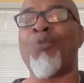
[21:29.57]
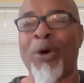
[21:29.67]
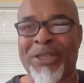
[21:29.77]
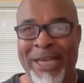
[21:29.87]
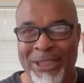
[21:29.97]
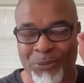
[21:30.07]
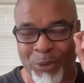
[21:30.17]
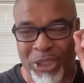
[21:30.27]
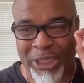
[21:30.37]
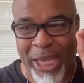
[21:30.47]
What they
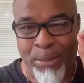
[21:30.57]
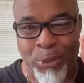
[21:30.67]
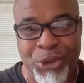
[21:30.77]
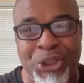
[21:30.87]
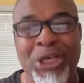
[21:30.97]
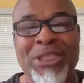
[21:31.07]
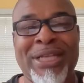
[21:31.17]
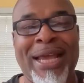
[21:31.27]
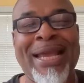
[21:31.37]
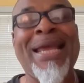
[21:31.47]
what the label should
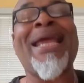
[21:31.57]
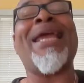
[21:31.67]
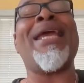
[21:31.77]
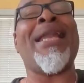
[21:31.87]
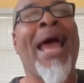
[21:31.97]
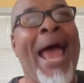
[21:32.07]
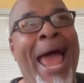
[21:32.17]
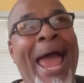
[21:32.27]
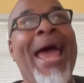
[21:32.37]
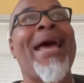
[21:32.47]
say, it
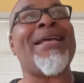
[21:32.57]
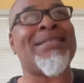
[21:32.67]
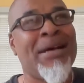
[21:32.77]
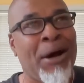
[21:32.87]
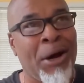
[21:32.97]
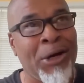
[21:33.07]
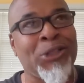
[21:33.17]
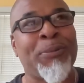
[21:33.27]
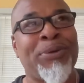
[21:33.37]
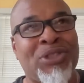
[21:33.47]
has
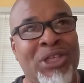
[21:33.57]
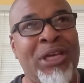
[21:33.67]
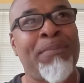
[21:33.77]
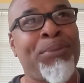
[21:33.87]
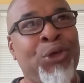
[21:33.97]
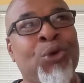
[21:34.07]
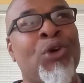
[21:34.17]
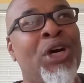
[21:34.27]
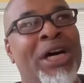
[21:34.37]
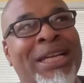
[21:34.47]
100%
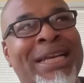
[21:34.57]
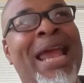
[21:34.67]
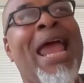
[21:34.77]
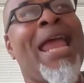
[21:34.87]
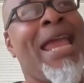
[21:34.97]
pure honey